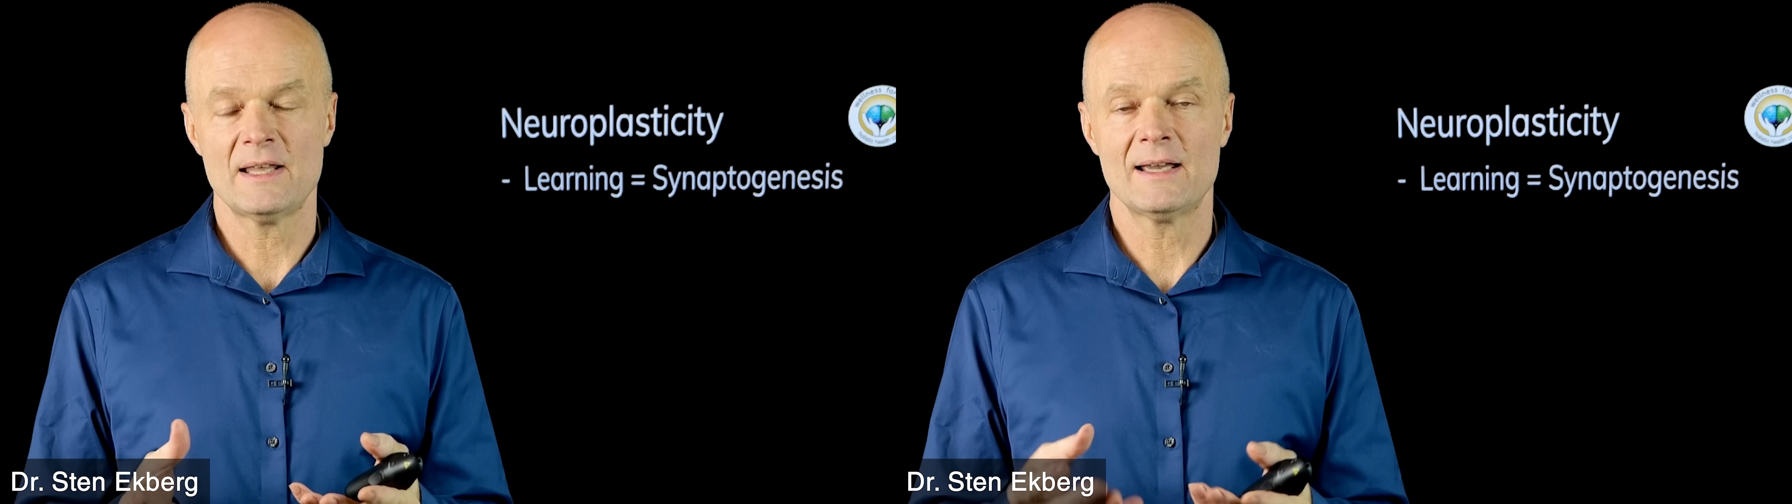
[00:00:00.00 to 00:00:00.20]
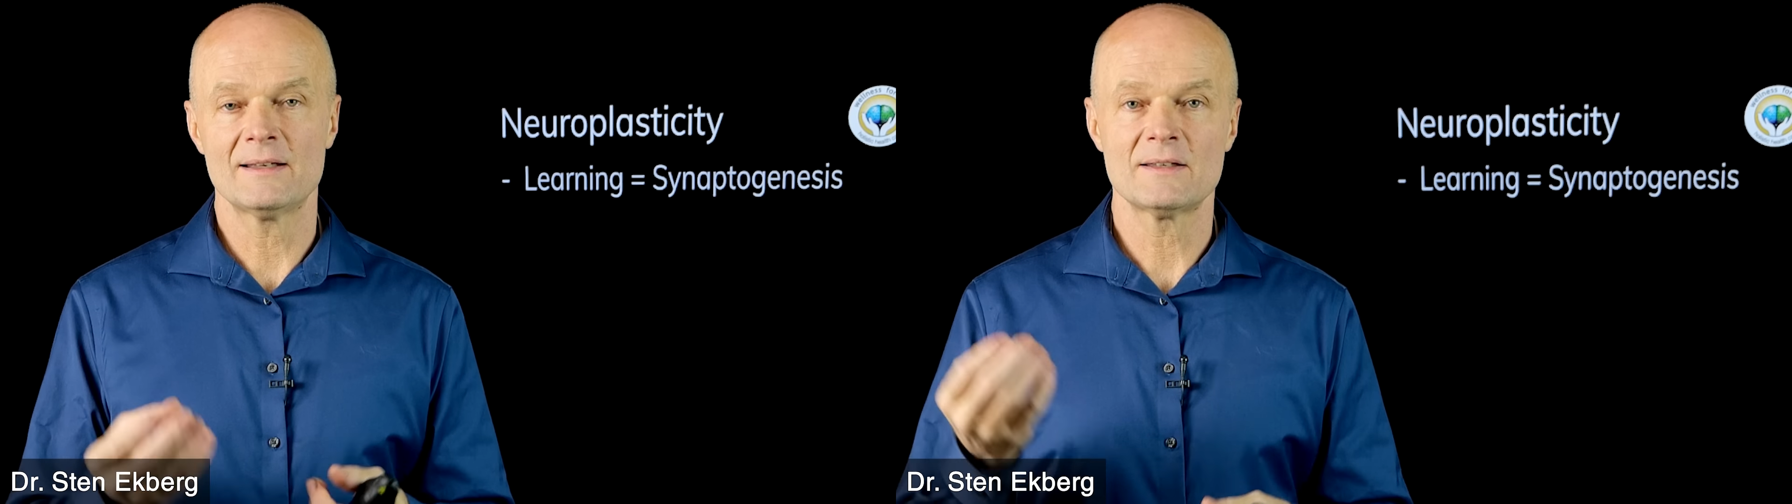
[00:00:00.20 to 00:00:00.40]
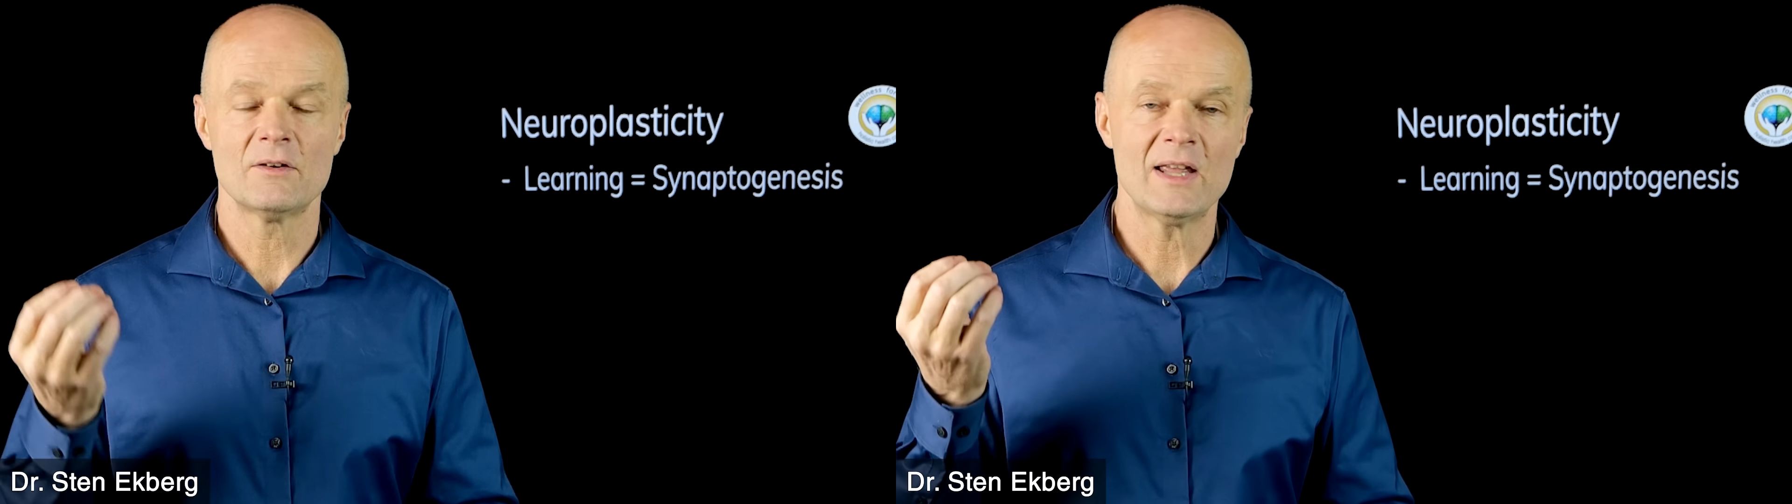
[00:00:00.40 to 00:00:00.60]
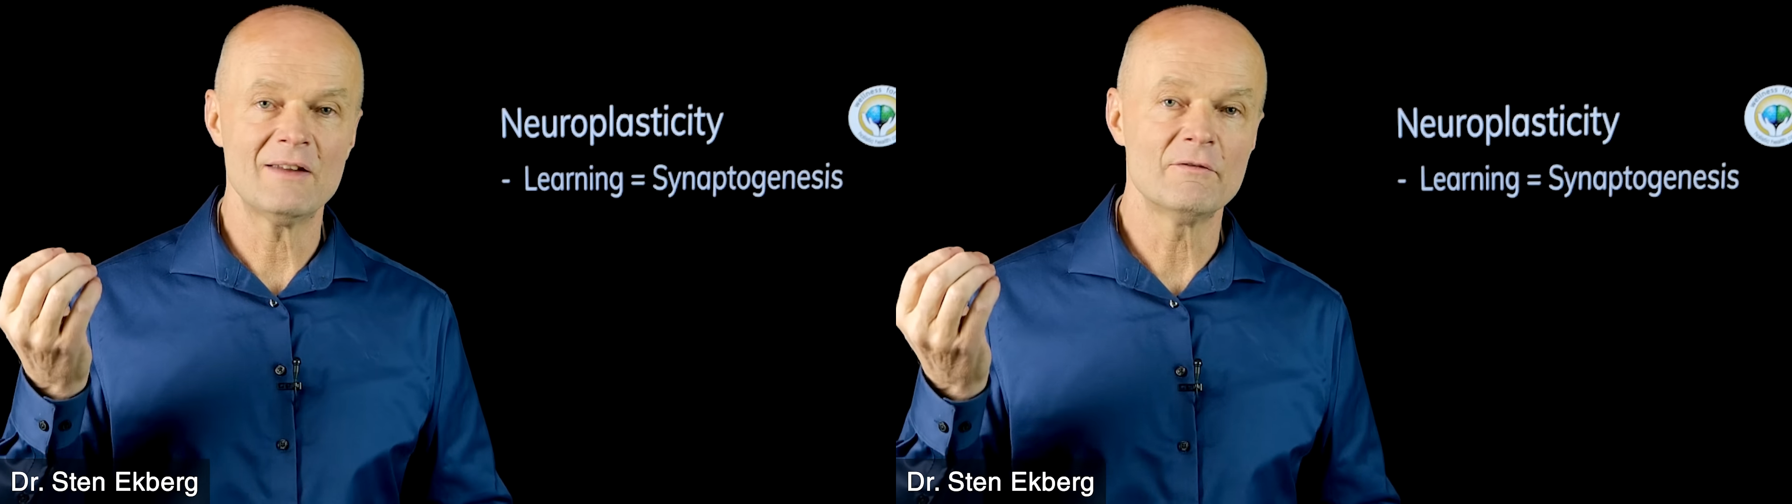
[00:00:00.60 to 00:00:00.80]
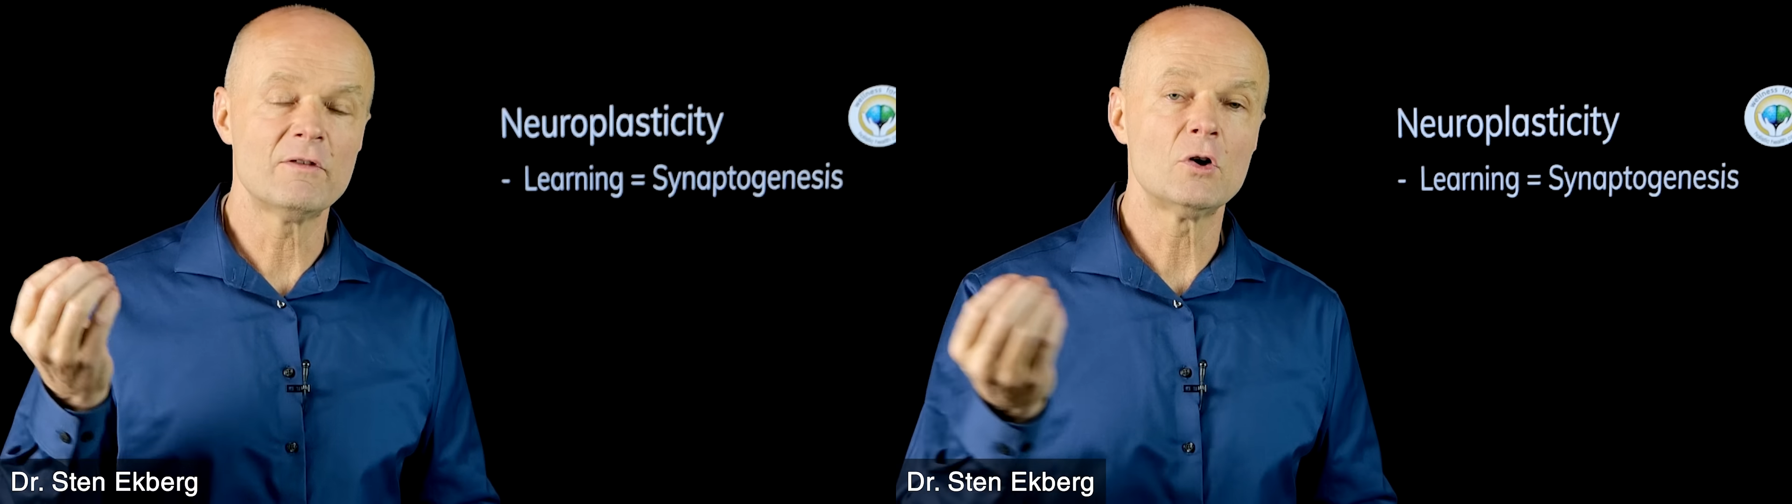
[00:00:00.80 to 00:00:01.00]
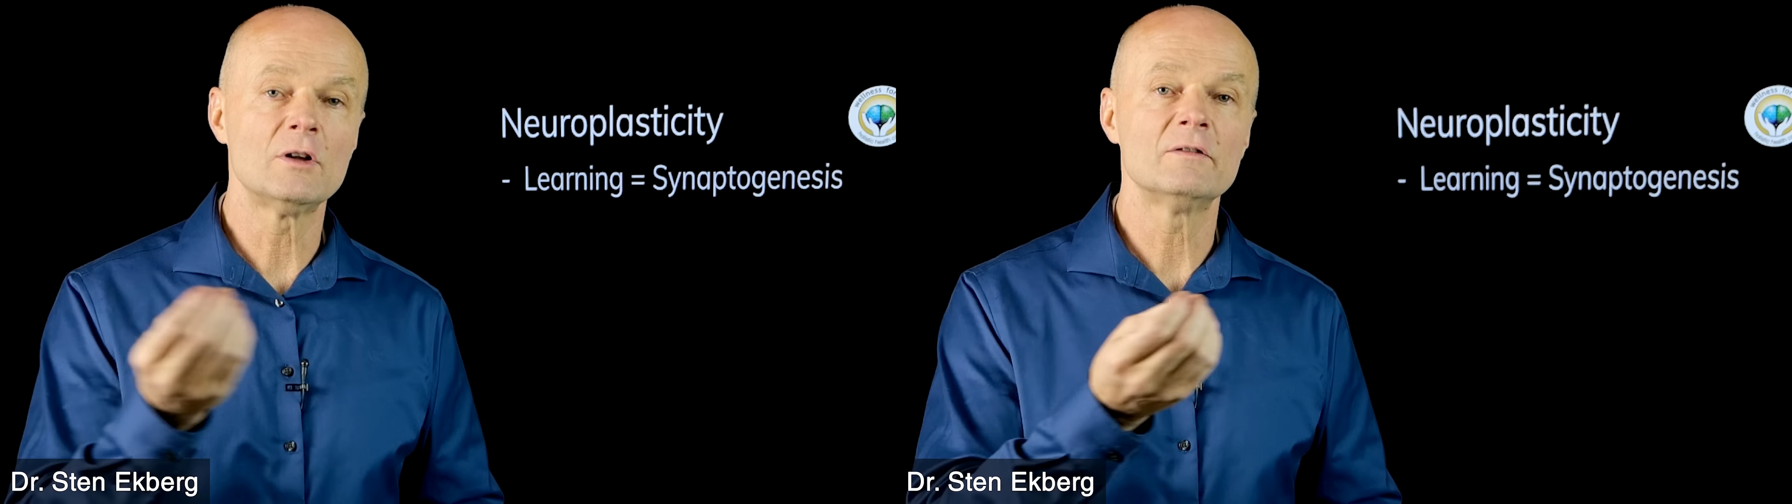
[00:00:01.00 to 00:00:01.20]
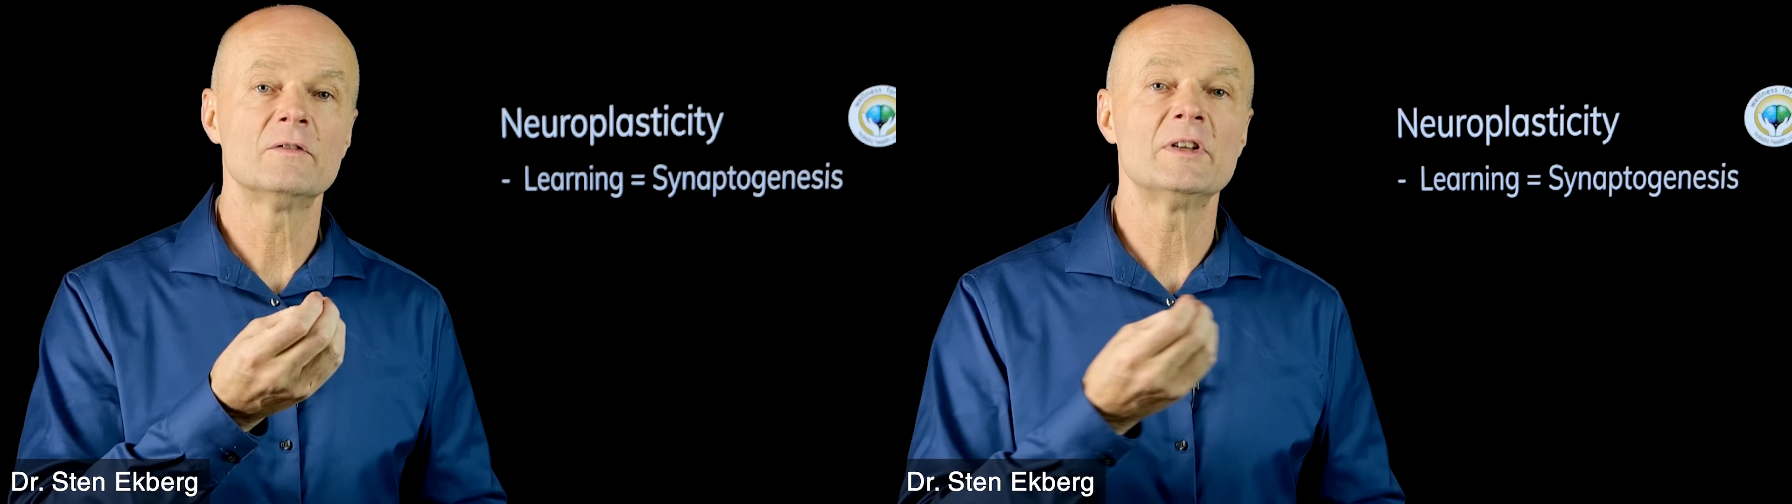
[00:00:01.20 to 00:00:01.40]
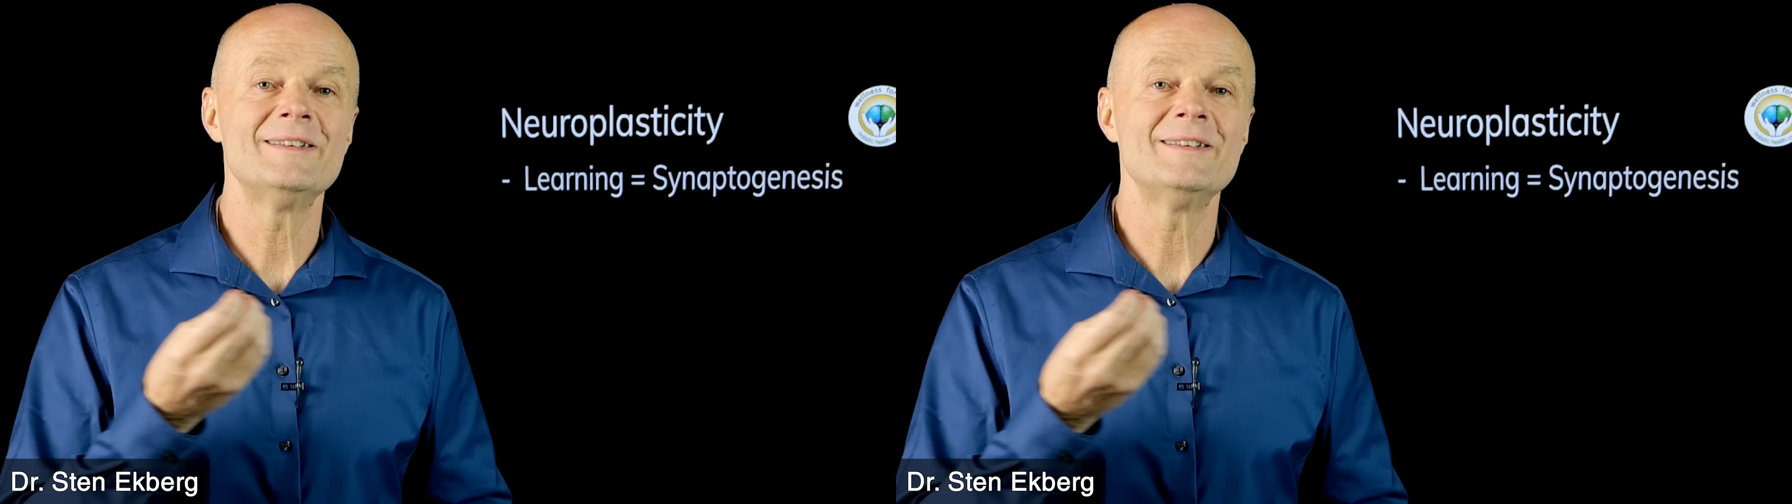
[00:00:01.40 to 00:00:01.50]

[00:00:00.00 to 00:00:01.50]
that involve